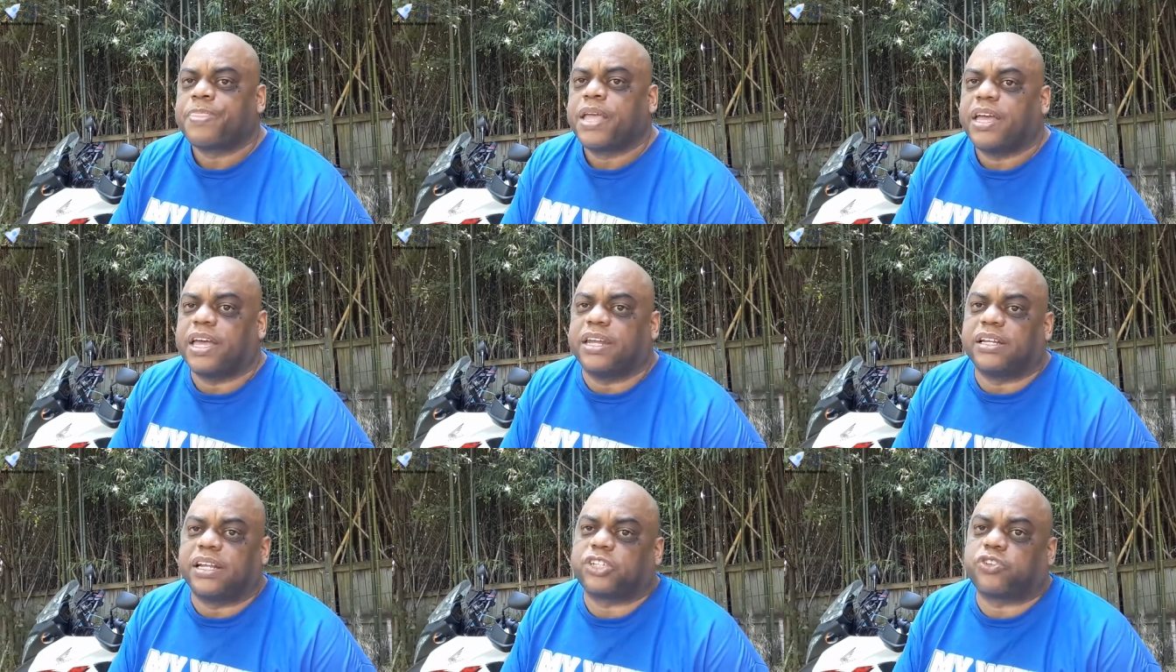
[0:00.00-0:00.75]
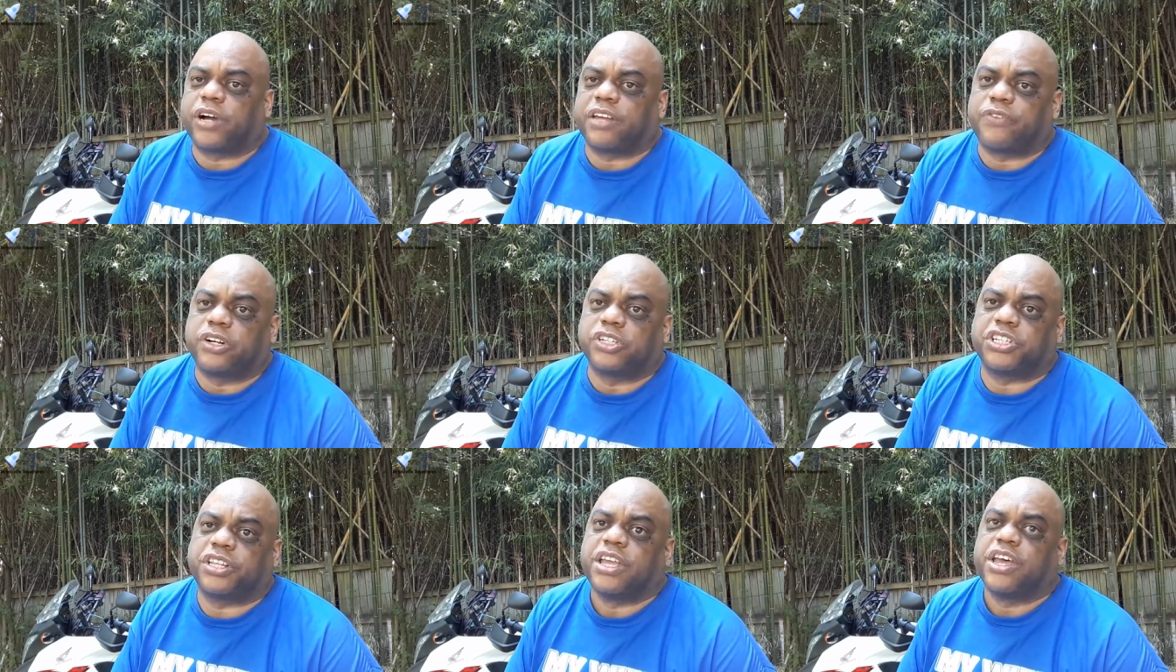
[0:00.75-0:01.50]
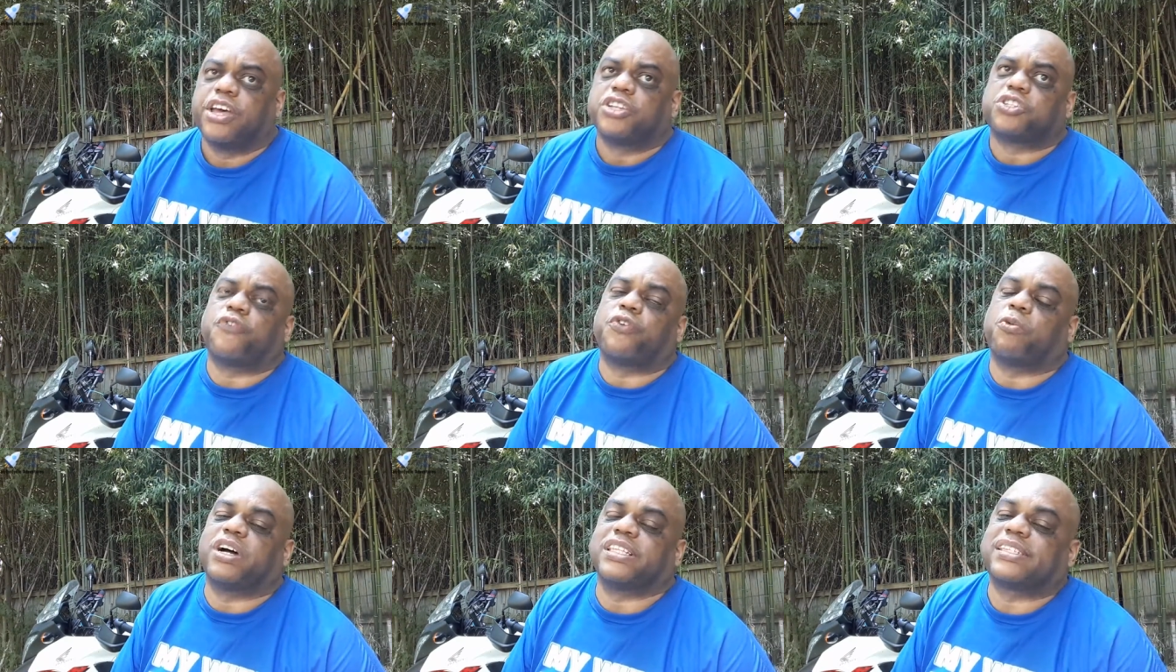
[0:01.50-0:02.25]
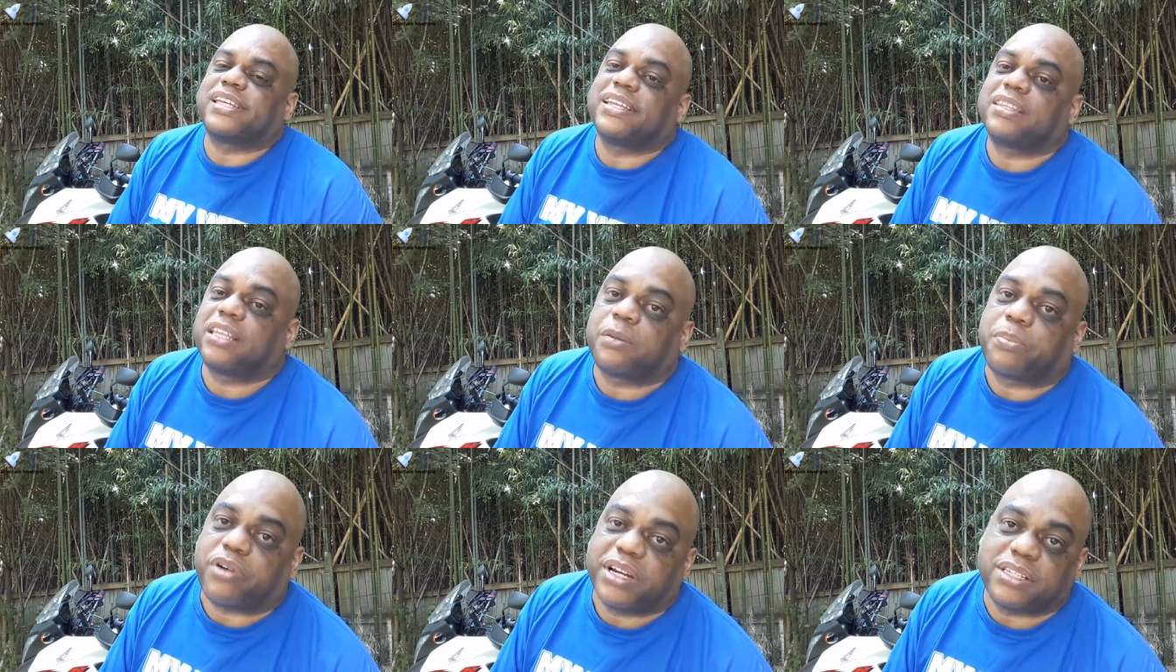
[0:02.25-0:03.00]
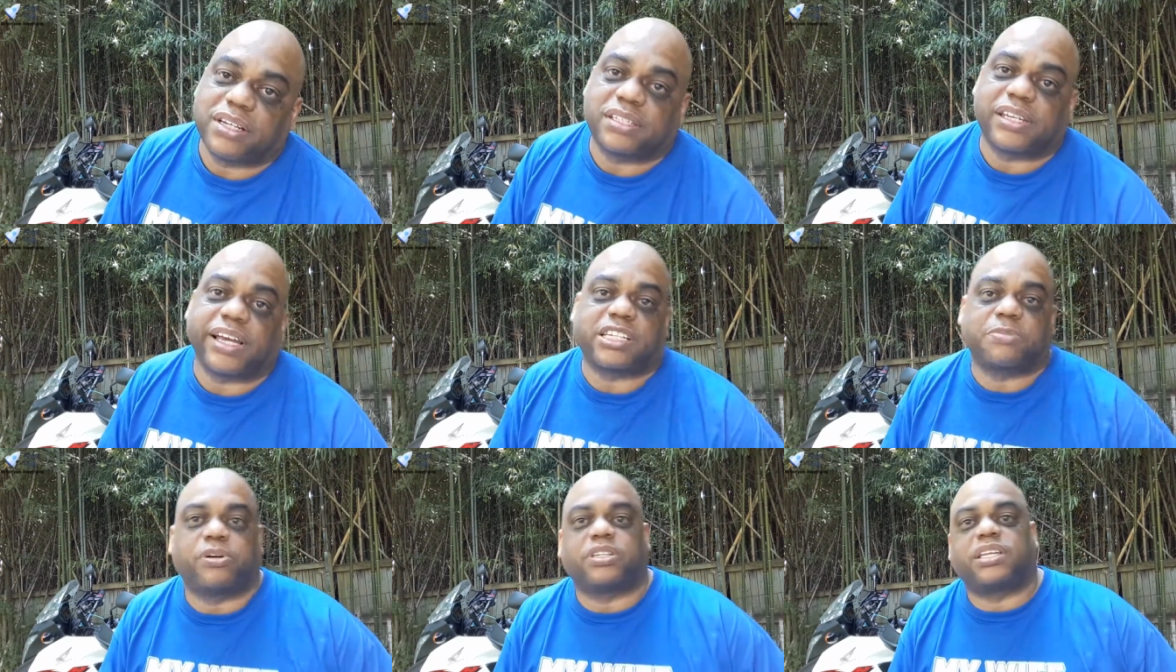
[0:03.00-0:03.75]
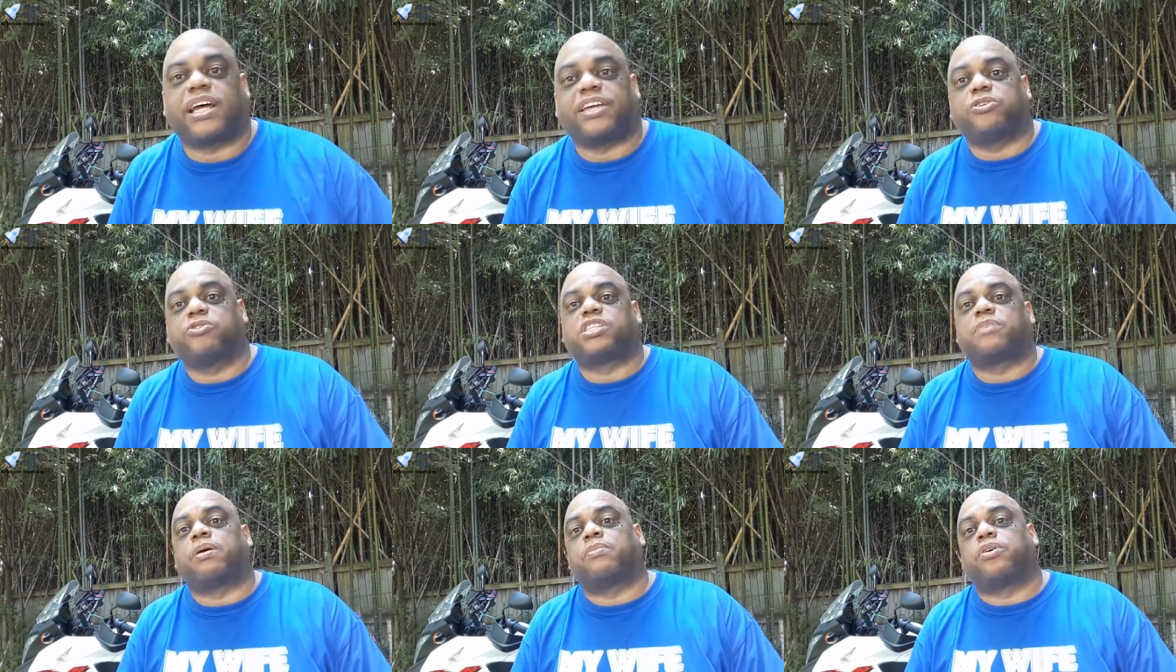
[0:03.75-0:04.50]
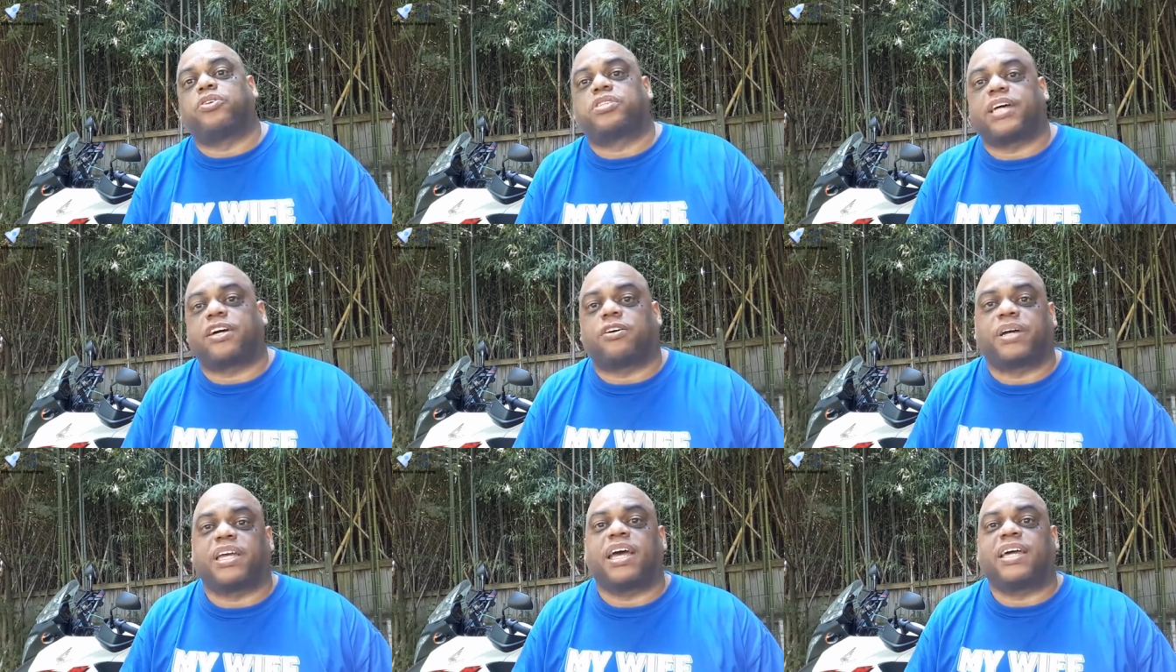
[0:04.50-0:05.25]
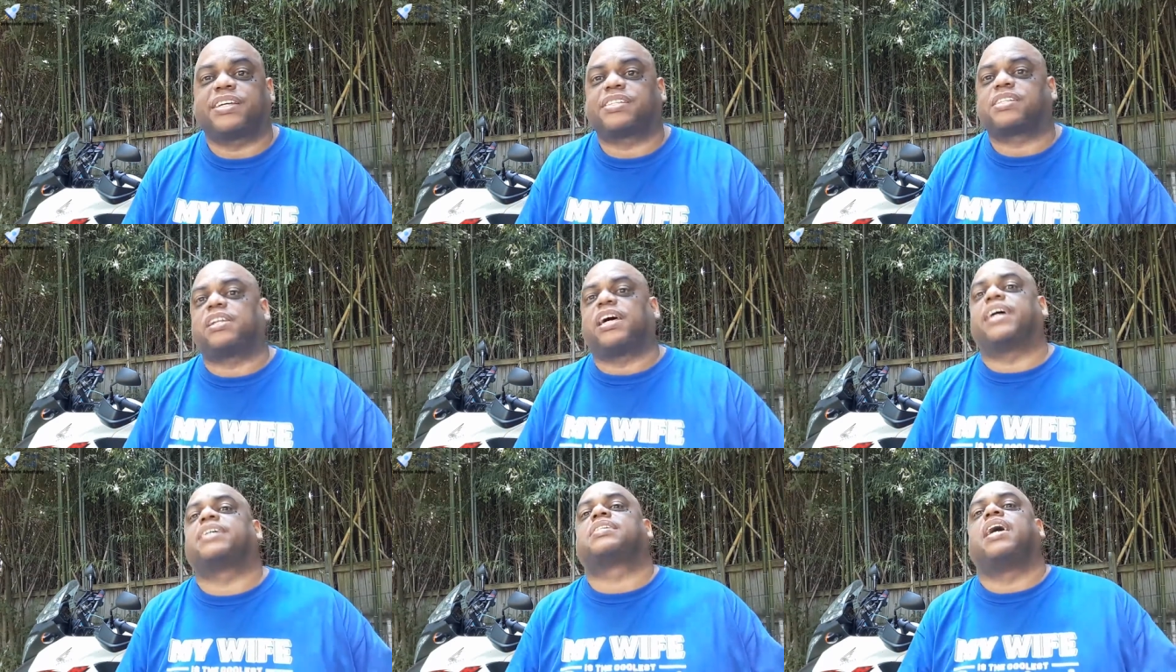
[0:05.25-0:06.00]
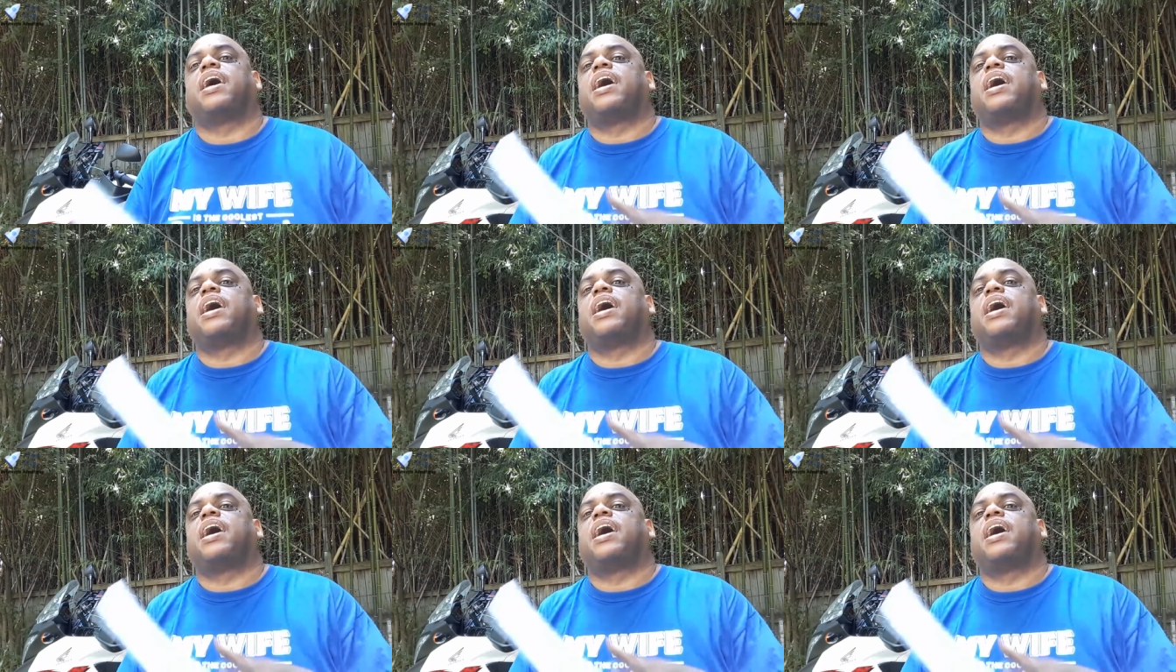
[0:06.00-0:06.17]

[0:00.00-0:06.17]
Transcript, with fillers: in electronic version. So for one tenth of the price of the textbook that I used in my motorcycle mechanics class,